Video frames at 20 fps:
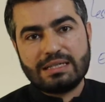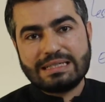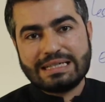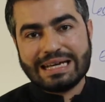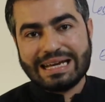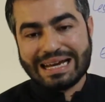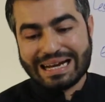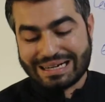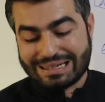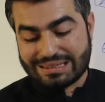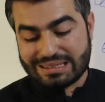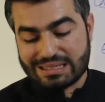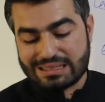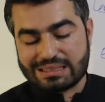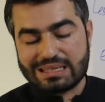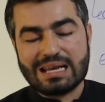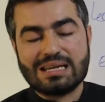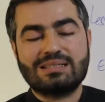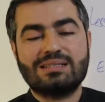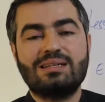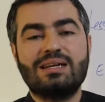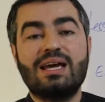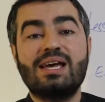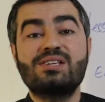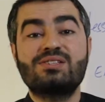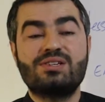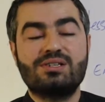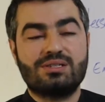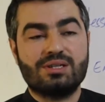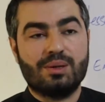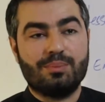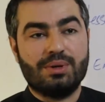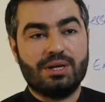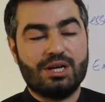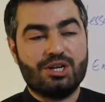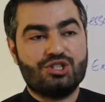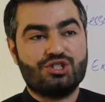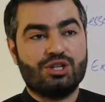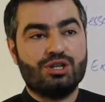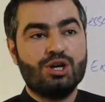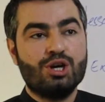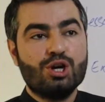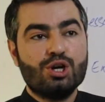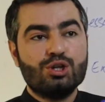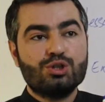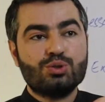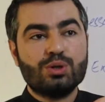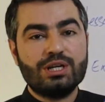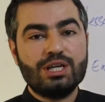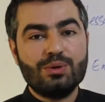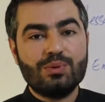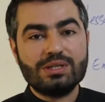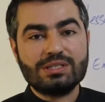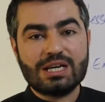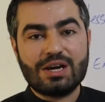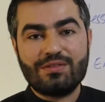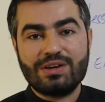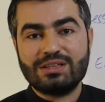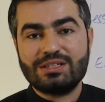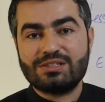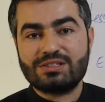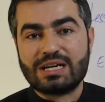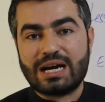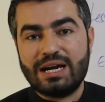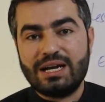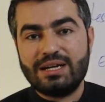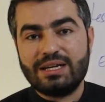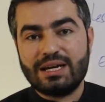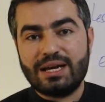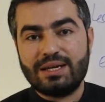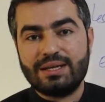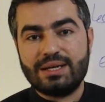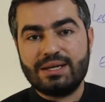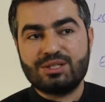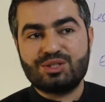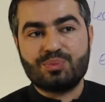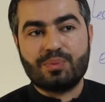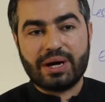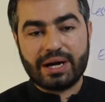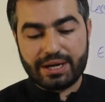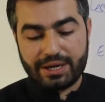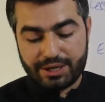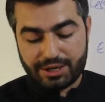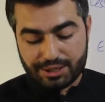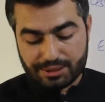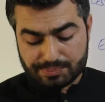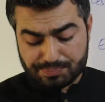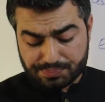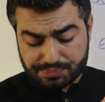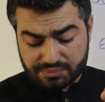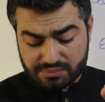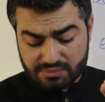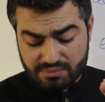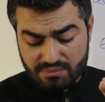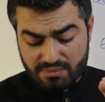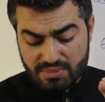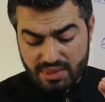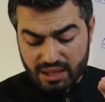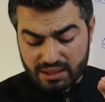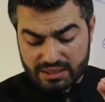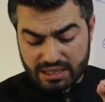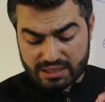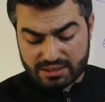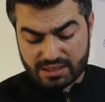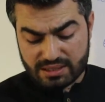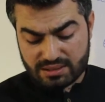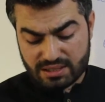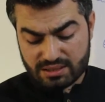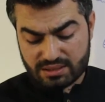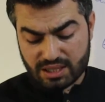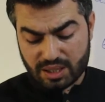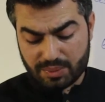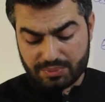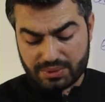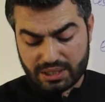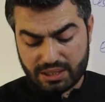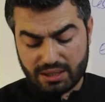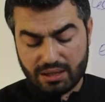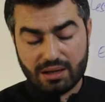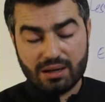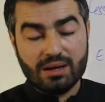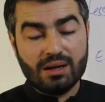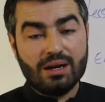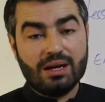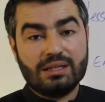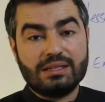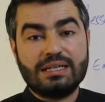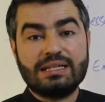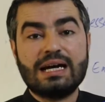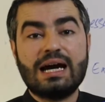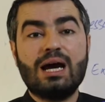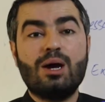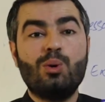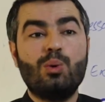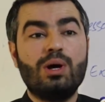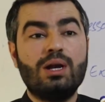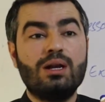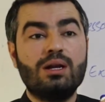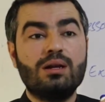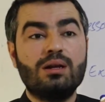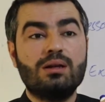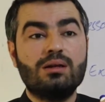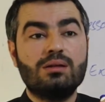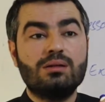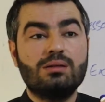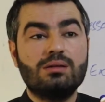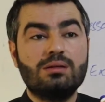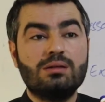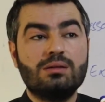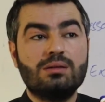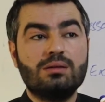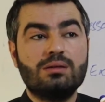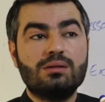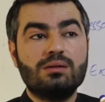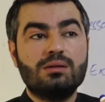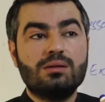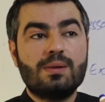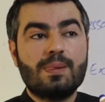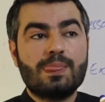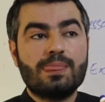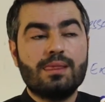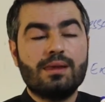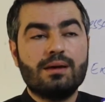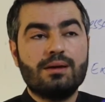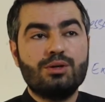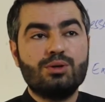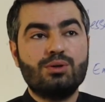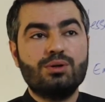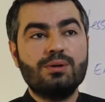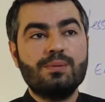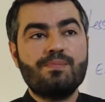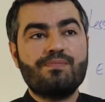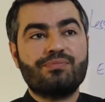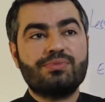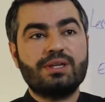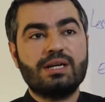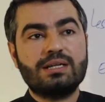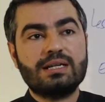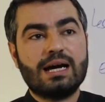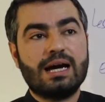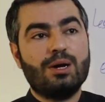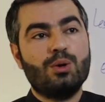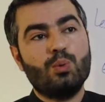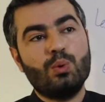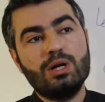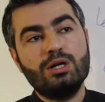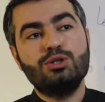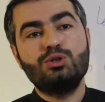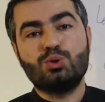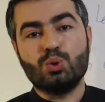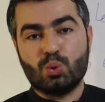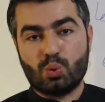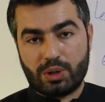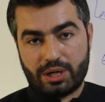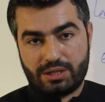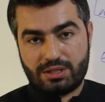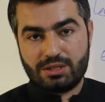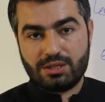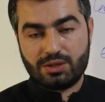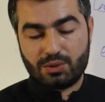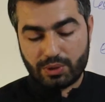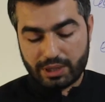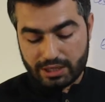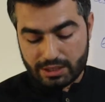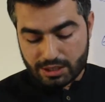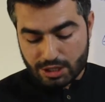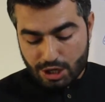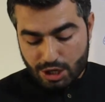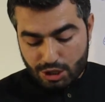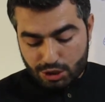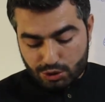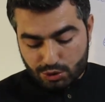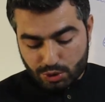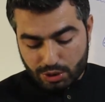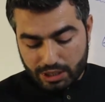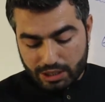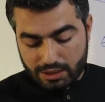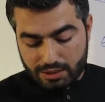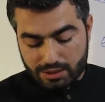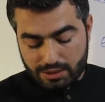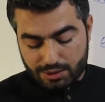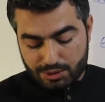taken this lesson as determination. So he was having this idea in his mind that this is something that I will do it, right? So,